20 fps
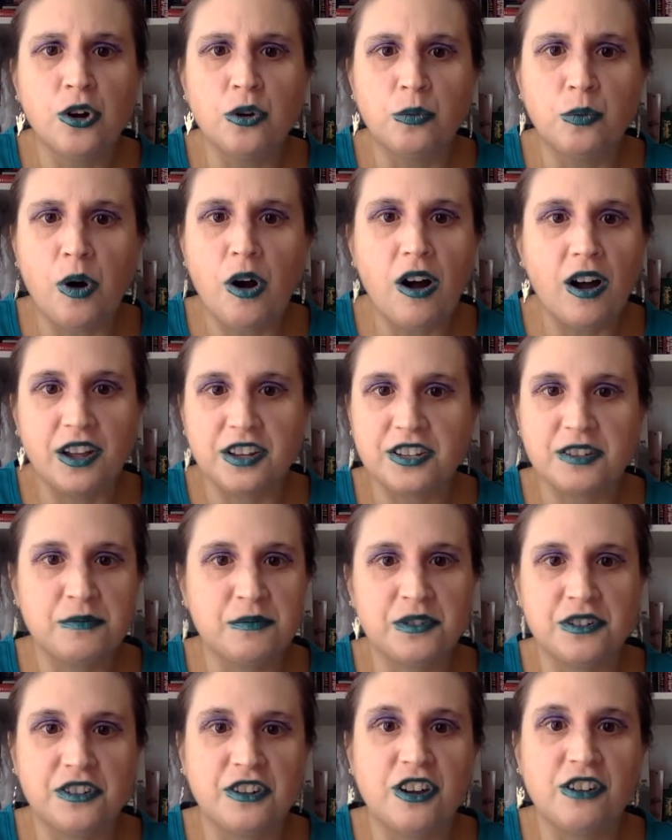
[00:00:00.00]

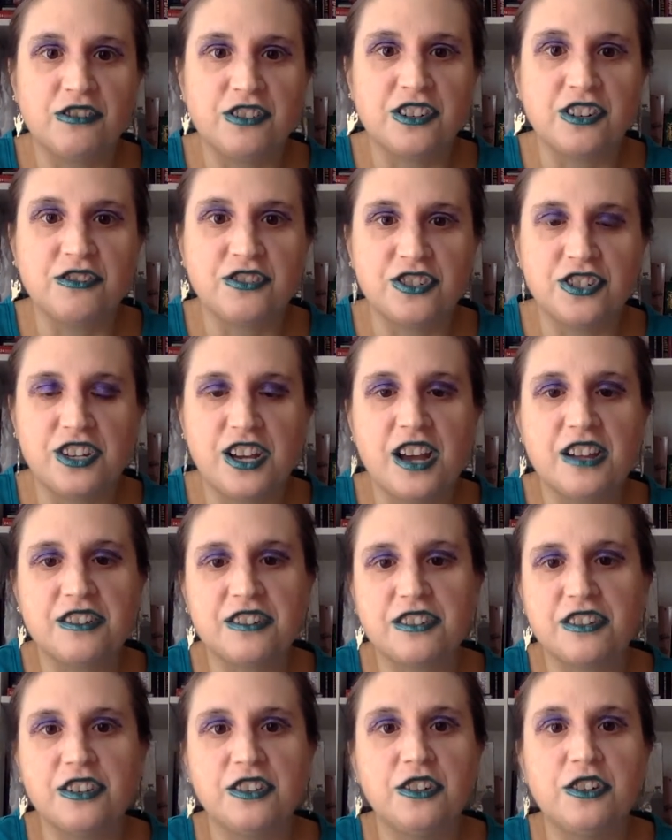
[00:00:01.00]
wasps, you know, so she
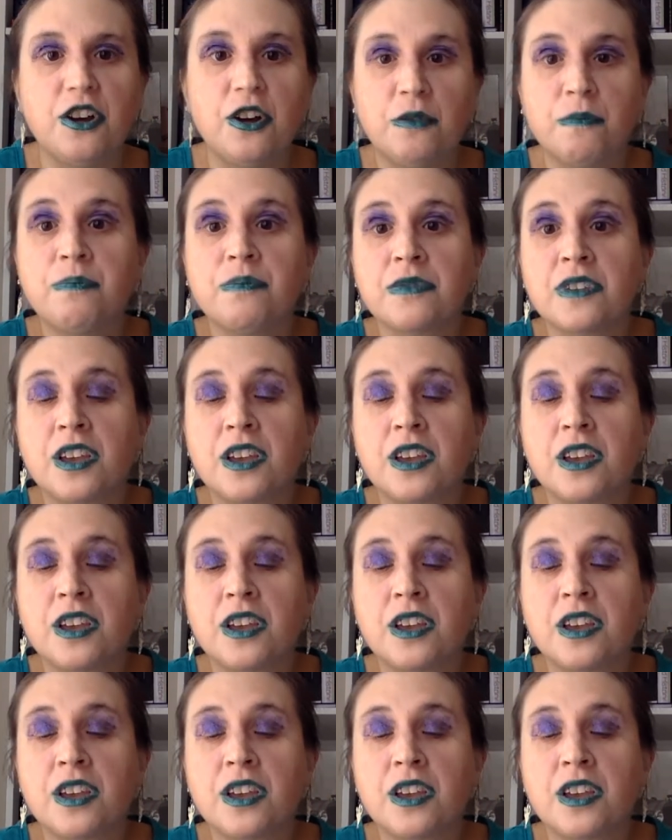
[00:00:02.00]
has to, you know,